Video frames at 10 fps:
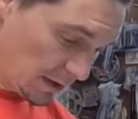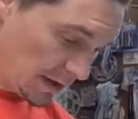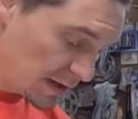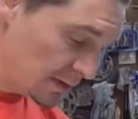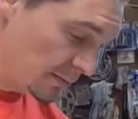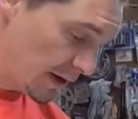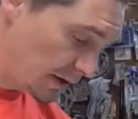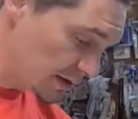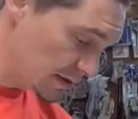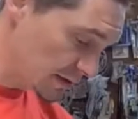in
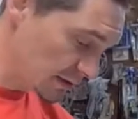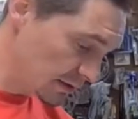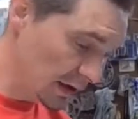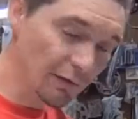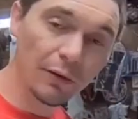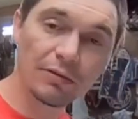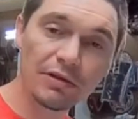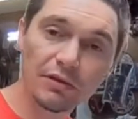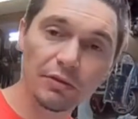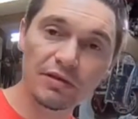comparison, if we
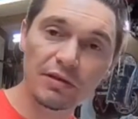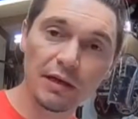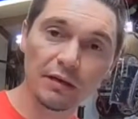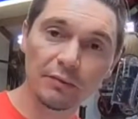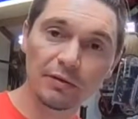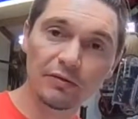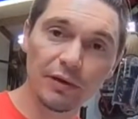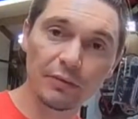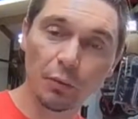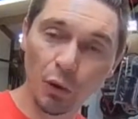was to do a scale
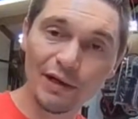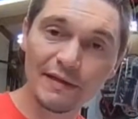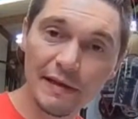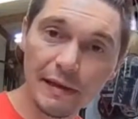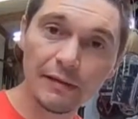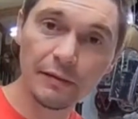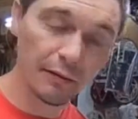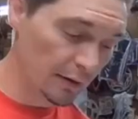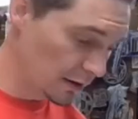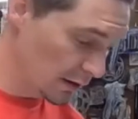between 1 and 10,
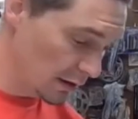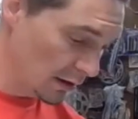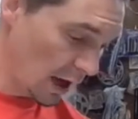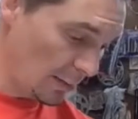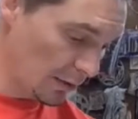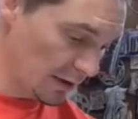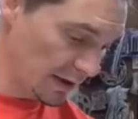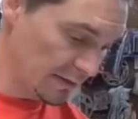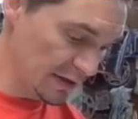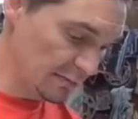I'm going
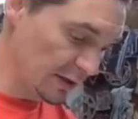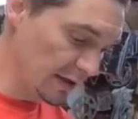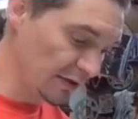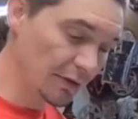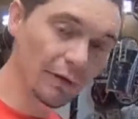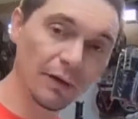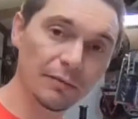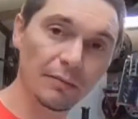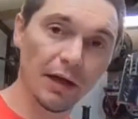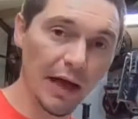to give this Blade
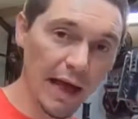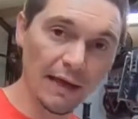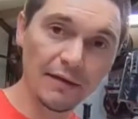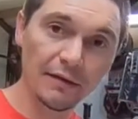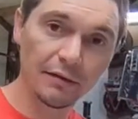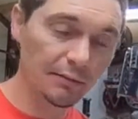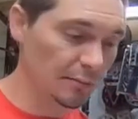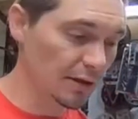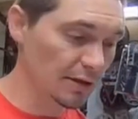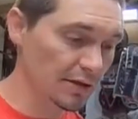Torrent an 8
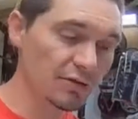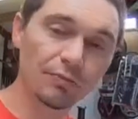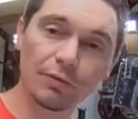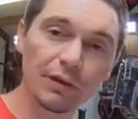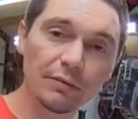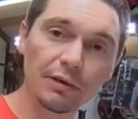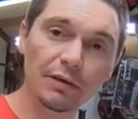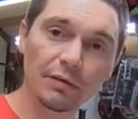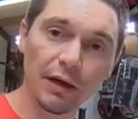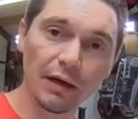because it's really,
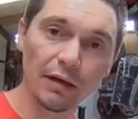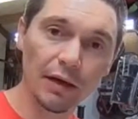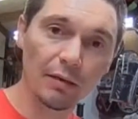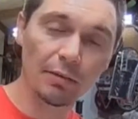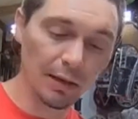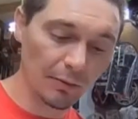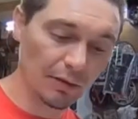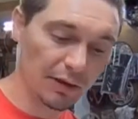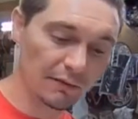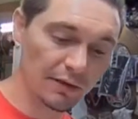really great. But I'm
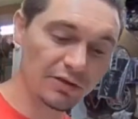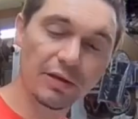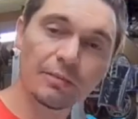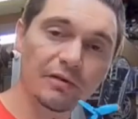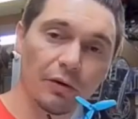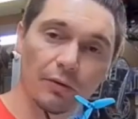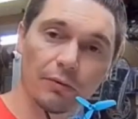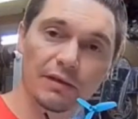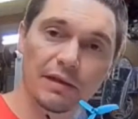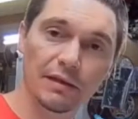going to give this Scimitar
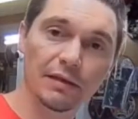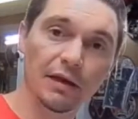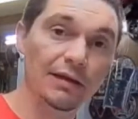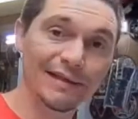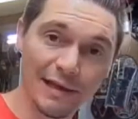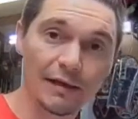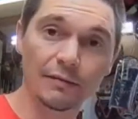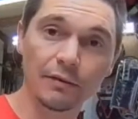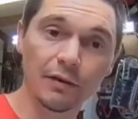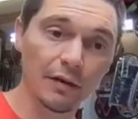110 a 10.
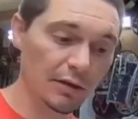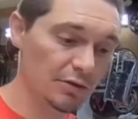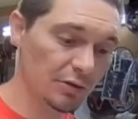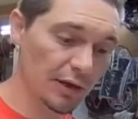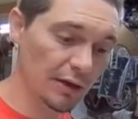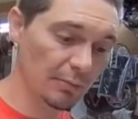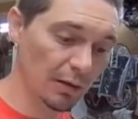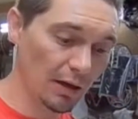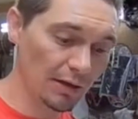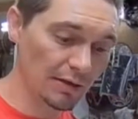Straight out the
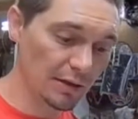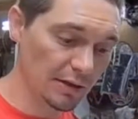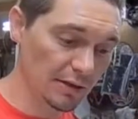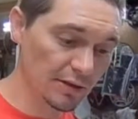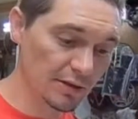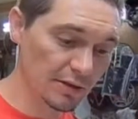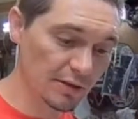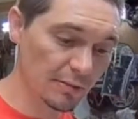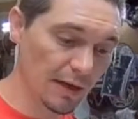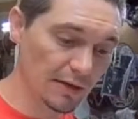box, it is
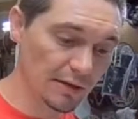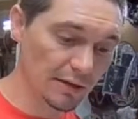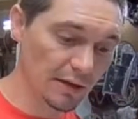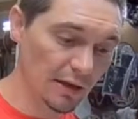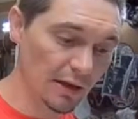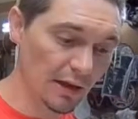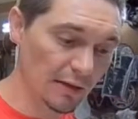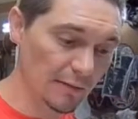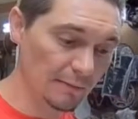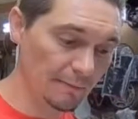just amazing.
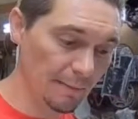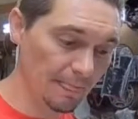And